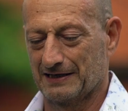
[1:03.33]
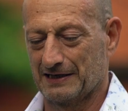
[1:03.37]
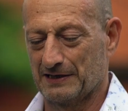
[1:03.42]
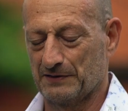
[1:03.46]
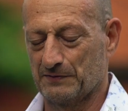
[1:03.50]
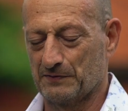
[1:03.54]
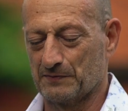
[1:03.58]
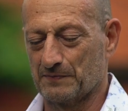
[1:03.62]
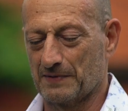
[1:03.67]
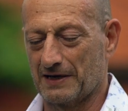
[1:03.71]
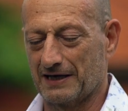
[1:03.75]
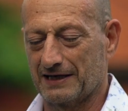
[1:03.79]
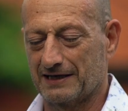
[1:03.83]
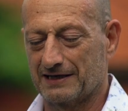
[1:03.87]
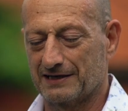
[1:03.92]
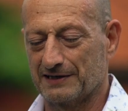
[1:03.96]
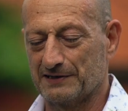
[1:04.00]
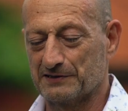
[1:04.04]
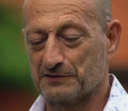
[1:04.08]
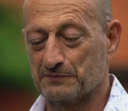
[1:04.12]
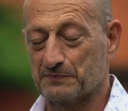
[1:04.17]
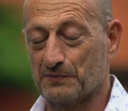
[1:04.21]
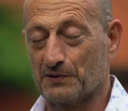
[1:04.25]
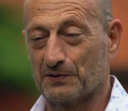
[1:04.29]
He would make
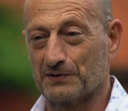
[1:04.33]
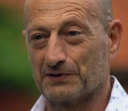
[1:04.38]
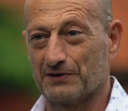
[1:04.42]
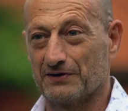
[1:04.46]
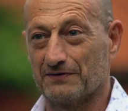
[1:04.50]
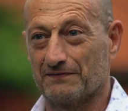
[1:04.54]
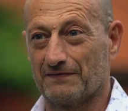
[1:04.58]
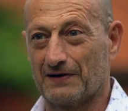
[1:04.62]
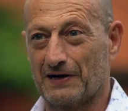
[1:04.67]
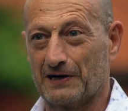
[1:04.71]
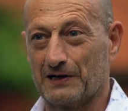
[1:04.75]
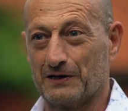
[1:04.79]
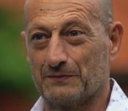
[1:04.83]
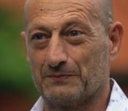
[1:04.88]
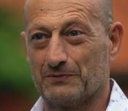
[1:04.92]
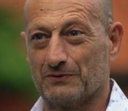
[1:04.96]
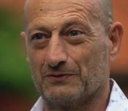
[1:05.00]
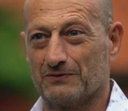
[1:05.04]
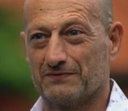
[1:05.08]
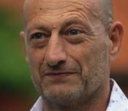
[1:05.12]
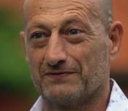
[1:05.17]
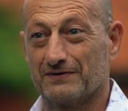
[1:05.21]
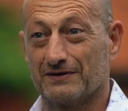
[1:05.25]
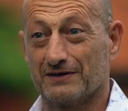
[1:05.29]
his body available
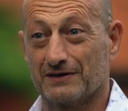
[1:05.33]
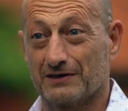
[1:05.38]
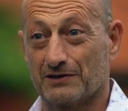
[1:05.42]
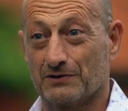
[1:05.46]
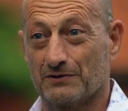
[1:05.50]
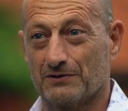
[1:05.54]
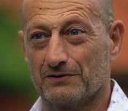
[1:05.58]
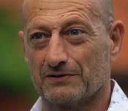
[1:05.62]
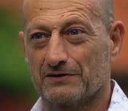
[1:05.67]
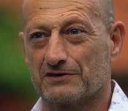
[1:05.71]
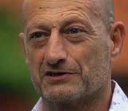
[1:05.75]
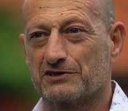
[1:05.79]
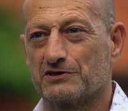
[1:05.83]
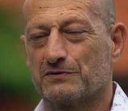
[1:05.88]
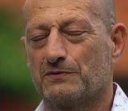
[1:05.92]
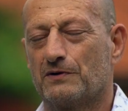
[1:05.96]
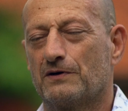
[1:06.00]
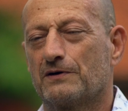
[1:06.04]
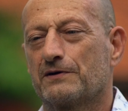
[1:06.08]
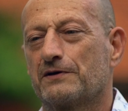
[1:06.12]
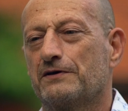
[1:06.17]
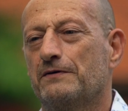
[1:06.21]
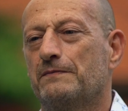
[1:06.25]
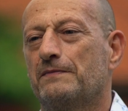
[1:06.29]
for the god to
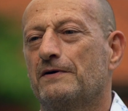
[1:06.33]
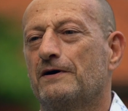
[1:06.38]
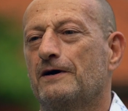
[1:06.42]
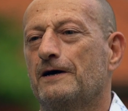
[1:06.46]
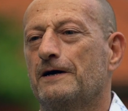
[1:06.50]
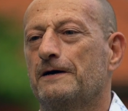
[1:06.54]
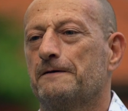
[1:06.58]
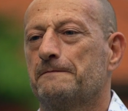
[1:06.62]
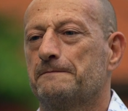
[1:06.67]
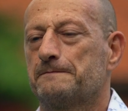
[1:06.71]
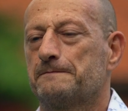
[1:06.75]
occupy.